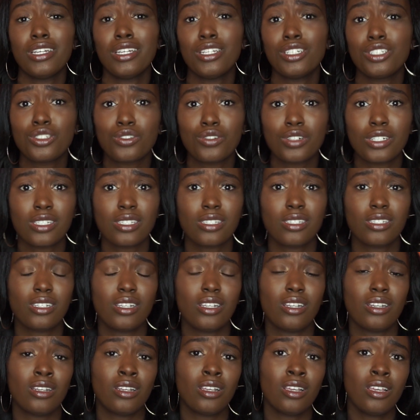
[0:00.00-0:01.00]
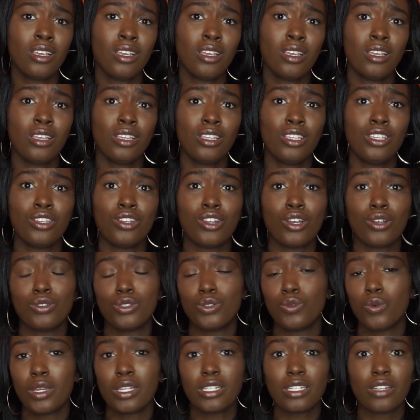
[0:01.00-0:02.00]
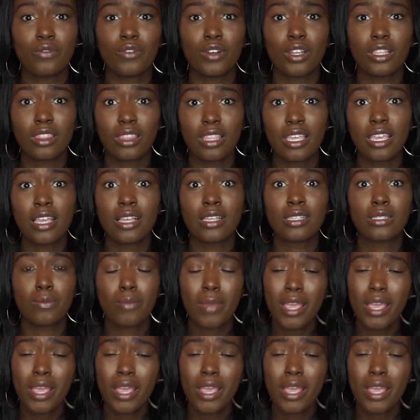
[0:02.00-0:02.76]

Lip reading: interest in, doing different things.